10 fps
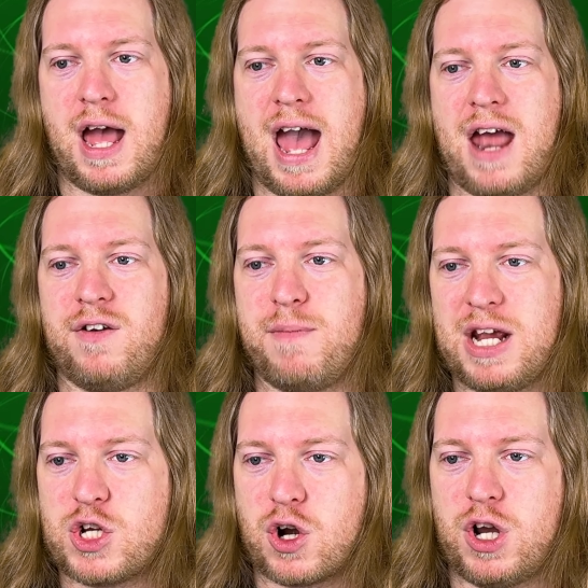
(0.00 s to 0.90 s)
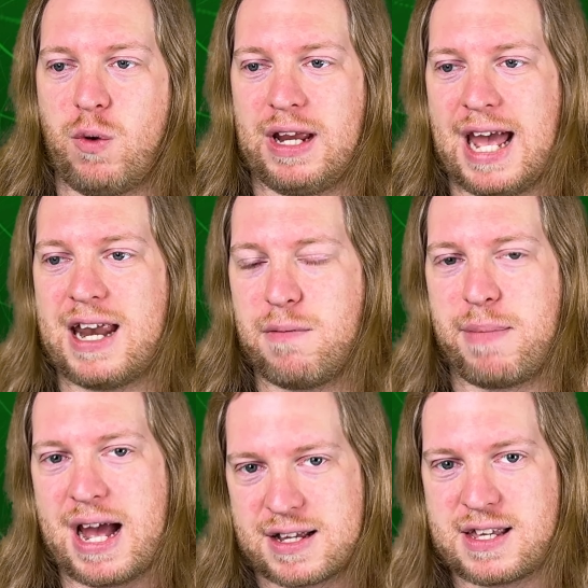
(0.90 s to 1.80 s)
and make sure you can get him
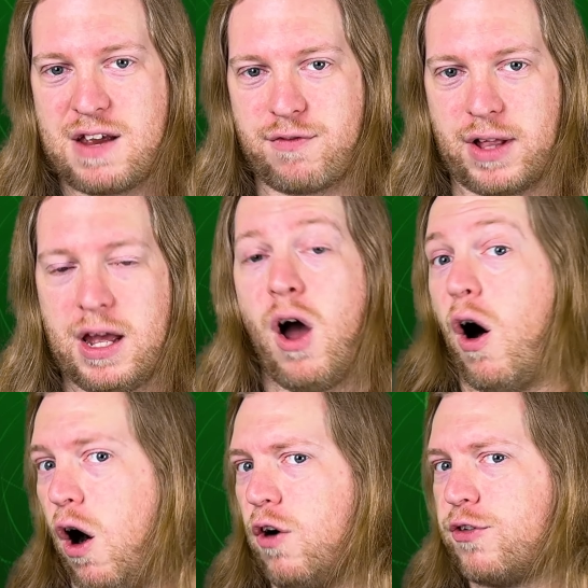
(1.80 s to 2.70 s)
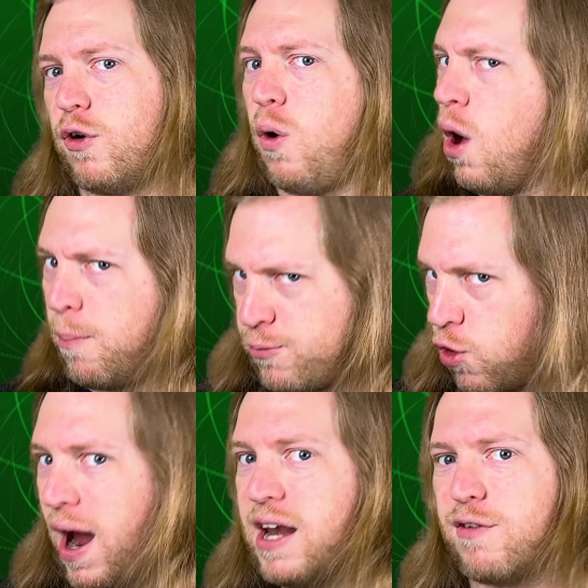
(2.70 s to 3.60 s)
back safely, also
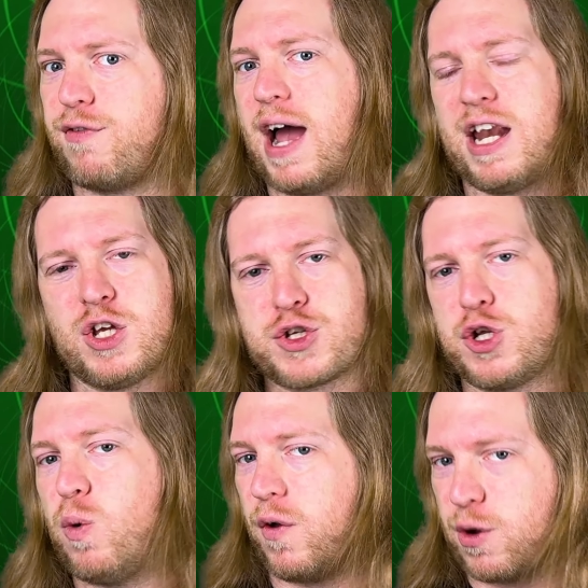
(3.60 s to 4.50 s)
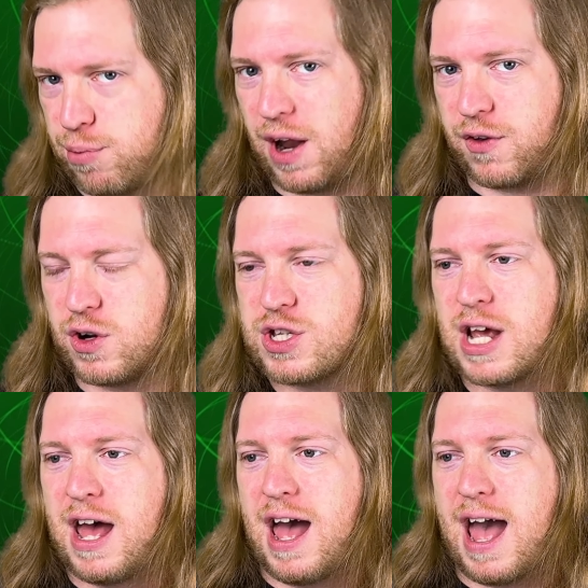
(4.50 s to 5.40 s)
trying to find his 2 other brothers.
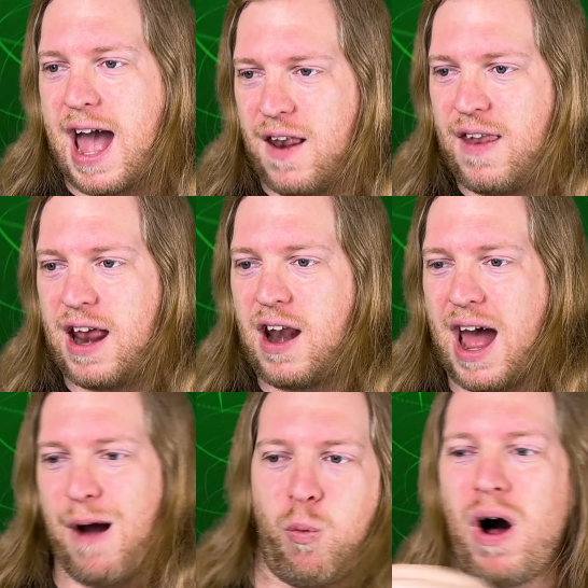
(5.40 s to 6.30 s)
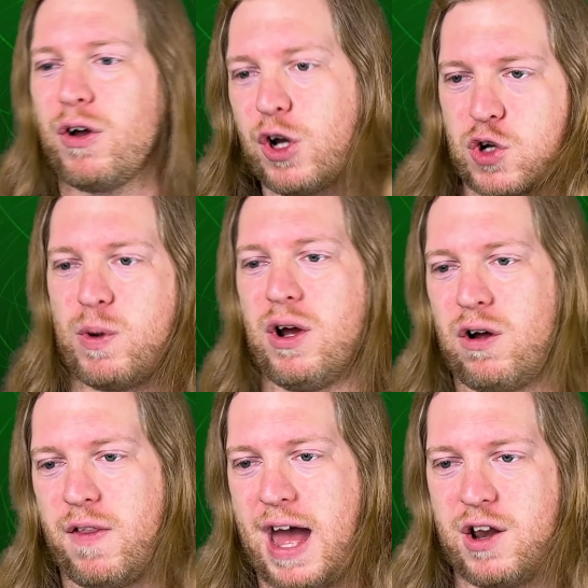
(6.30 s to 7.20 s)
And then while you're doing
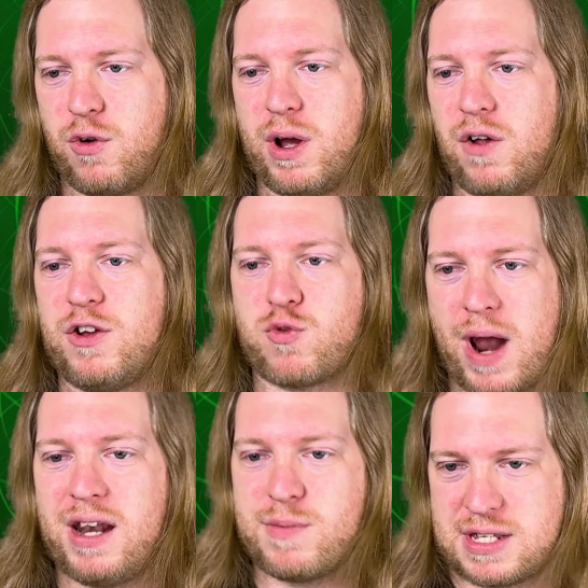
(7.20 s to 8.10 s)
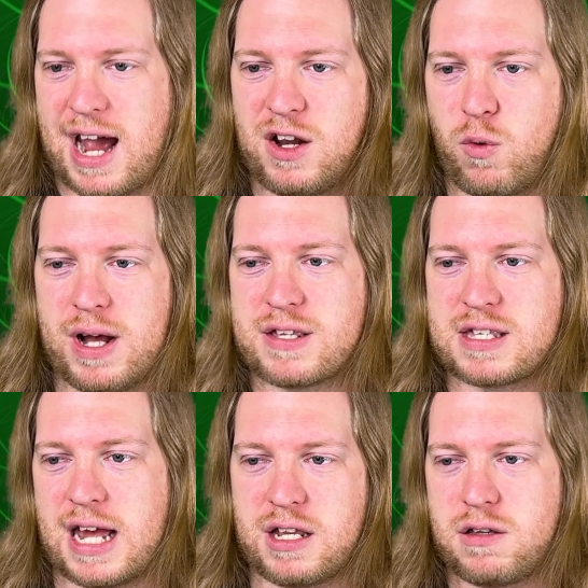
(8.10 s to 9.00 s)
all that, you're doing all these random side quests
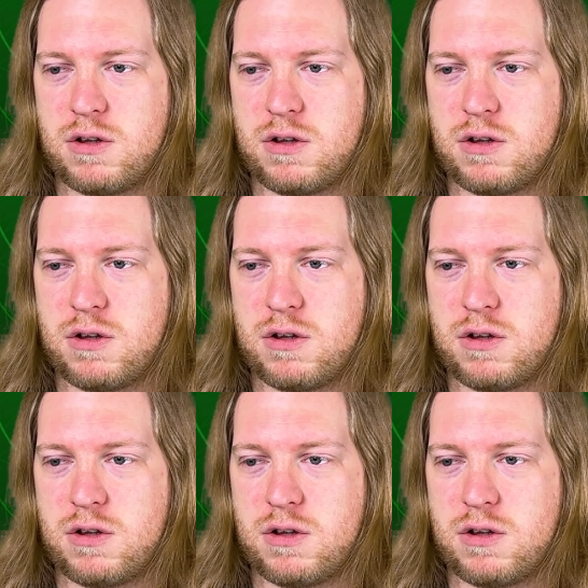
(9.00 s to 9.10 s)
that